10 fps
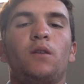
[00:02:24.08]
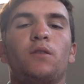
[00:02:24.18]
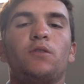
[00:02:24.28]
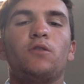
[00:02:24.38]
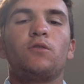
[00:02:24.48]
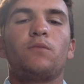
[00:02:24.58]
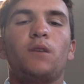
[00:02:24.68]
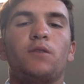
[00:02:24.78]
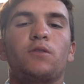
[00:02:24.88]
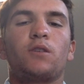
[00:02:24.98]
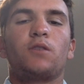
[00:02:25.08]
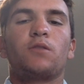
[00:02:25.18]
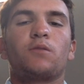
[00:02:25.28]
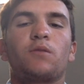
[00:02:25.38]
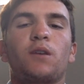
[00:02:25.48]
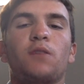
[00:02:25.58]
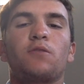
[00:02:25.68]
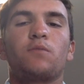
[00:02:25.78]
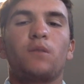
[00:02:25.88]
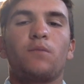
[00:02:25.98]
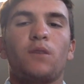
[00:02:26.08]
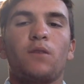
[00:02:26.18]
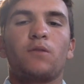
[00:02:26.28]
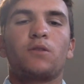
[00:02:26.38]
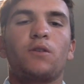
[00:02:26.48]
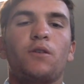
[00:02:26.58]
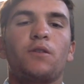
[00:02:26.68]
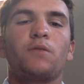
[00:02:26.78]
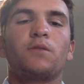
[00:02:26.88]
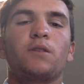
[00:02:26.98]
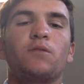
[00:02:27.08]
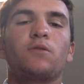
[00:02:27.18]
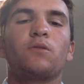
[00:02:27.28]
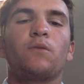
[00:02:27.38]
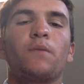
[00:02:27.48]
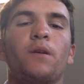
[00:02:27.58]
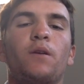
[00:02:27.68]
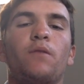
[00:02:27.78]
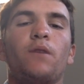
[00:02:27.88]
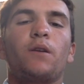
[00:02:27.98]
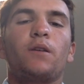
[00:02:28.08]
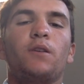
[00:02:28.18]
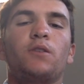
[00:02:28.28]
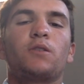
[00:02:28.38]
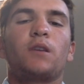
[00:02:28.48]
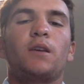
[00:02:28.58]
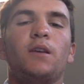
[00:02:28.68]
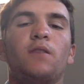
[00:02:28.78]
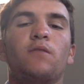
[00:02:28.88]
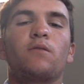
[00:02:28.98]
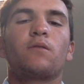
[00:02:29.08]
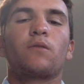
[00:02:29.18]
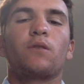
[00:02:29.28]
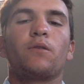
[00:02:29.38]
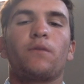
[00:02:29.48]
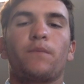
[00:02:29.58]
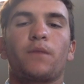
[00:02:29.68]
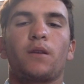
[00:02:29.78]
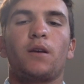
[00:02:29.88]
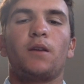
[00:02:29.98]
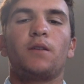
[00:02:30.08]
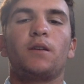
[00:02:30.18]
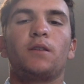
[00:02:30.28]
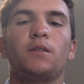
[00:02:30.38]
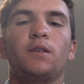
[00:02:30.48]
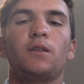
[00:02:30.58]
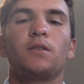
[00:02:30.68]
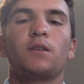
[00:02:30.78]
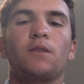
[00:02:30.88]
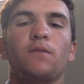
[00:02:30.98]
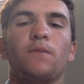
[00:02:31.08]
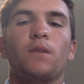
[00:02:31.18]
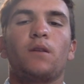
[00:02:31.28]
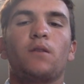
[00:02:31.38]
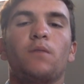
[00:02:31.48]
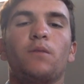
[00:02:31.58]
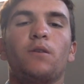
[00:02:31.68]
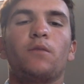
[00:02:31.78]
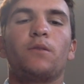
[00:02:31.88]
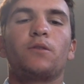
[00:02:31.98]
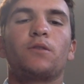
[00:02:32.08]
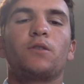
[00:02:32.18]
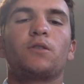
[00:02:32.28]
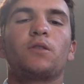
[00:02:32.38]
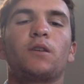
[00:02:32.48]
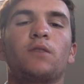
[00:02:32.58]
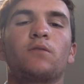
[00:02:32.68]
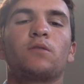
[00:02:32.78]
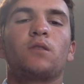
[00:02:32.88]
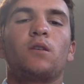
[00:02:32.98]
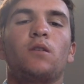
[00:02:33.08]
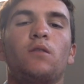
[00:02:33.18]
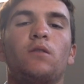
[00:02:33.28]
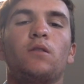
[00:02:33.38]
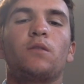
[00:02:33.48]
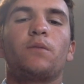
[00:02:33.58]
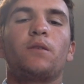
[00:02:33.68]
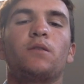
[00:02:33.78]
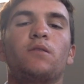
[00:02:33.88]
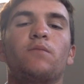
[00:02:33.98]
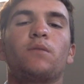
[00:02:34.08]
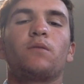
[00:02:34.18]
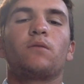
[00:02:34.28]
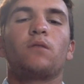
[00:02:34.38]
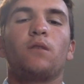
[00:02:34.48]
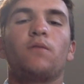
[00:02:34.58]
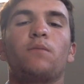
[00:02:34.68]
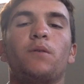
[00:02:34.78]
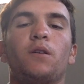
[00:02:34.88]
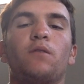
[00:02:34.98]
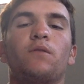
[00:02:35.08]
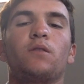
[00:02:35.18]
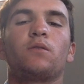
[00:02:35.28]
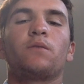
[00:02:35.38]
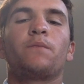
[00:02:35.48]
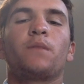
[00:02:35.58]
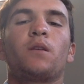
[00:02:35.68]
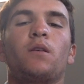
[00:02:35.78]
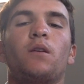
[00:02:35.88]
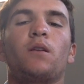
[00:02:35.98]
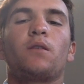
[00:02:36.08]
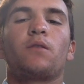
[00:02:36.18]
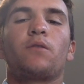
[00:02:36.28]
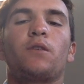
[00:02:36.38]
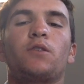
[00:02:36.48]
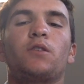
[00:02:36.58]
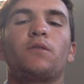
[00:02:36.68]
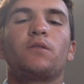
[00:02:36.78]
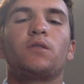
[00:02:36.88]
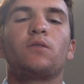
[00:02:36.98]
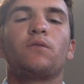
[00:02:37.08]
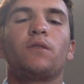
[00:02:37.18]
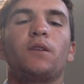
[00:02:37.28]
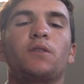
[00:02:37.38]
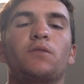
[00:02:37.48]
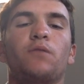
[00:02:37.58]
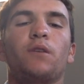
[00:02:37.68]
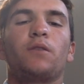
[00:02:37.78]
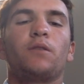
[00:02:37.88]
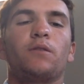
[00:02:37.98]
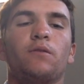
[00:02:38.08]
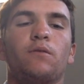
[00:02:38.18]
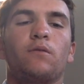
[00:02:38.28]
The two major changes were Thatcher's Big Bang, which targeted centuries-old regulations that hindered the growth, and in 1997, the Blair administration announced the independence of the Bank of England and the creation of a single financial regulator.